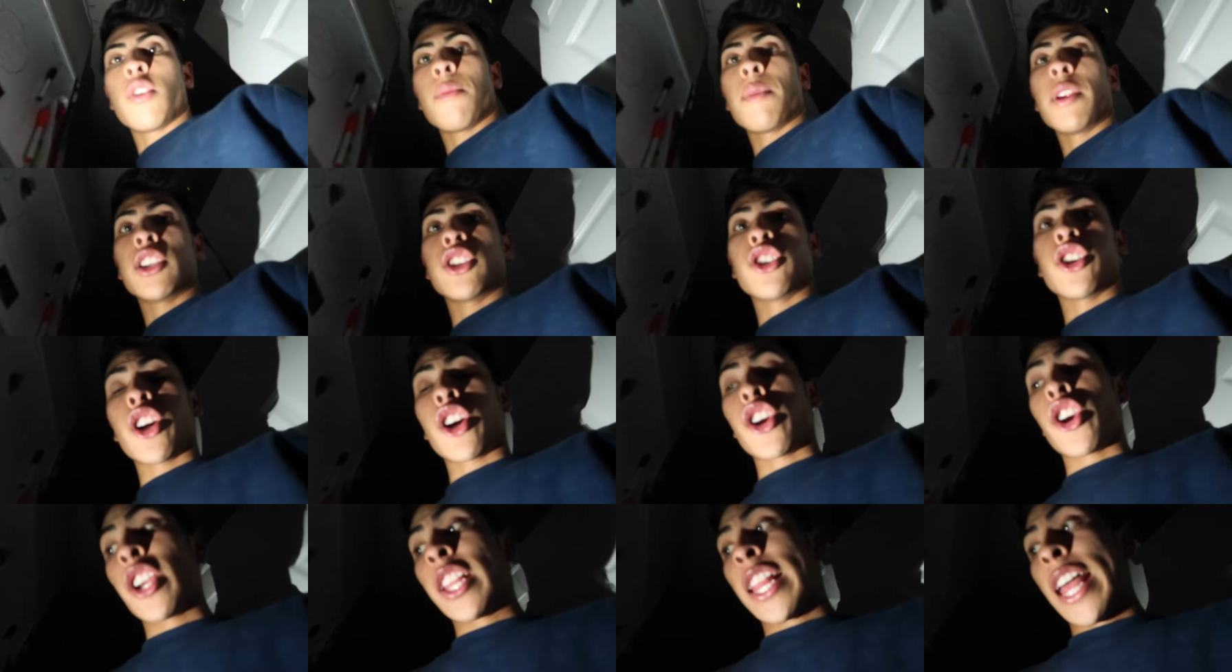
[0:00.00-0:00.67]
You want me to
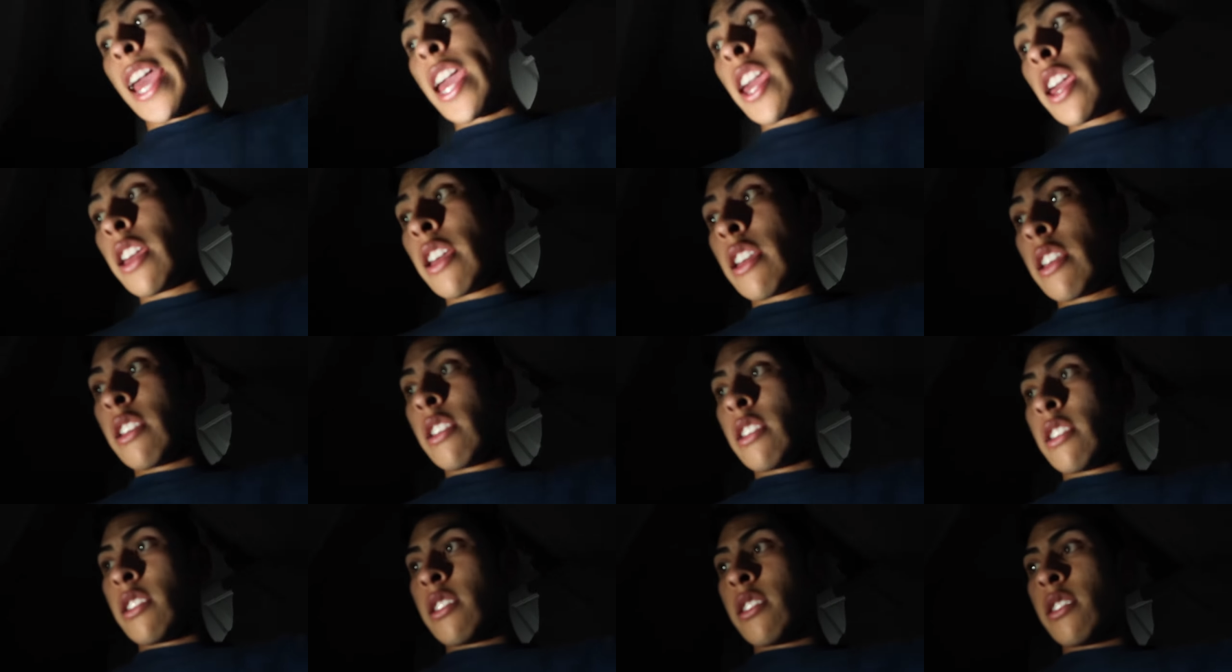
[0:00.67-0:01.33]
turn on your light?
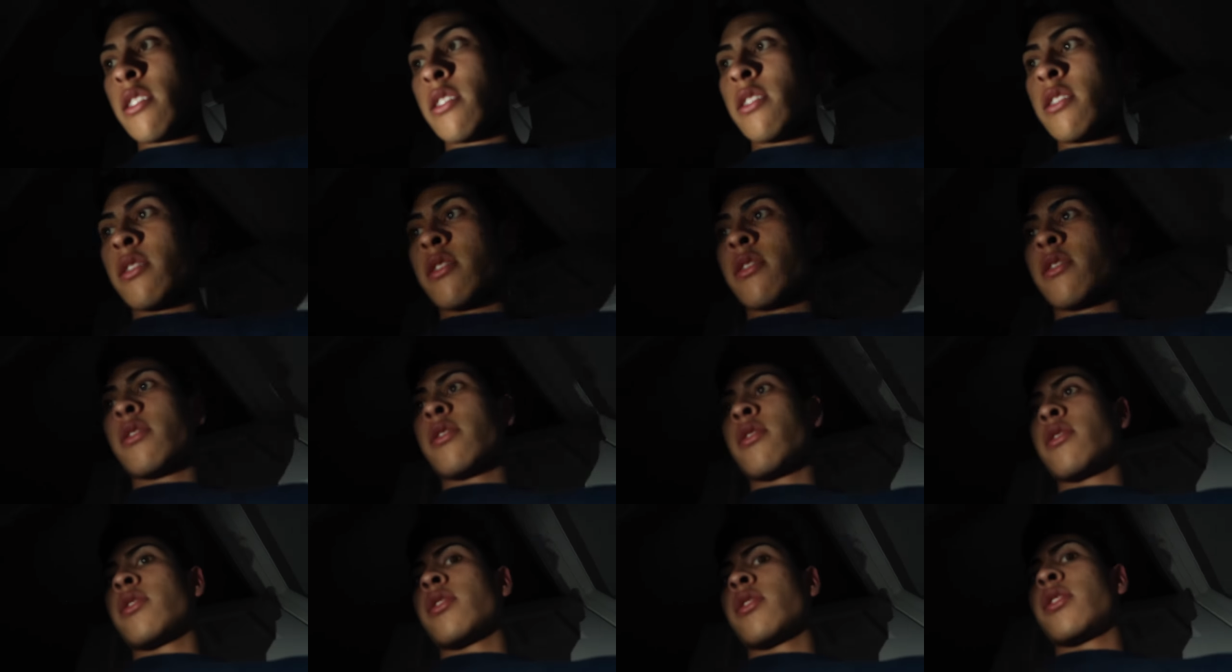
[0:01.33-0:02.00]

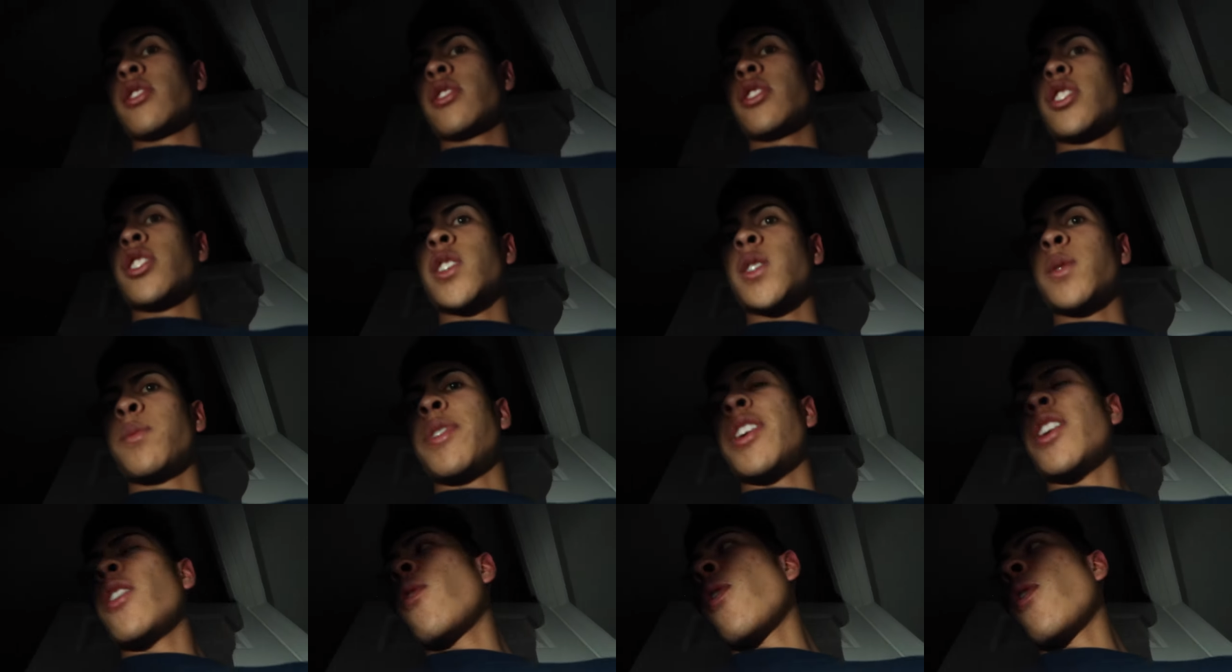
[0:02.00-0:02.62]
Just be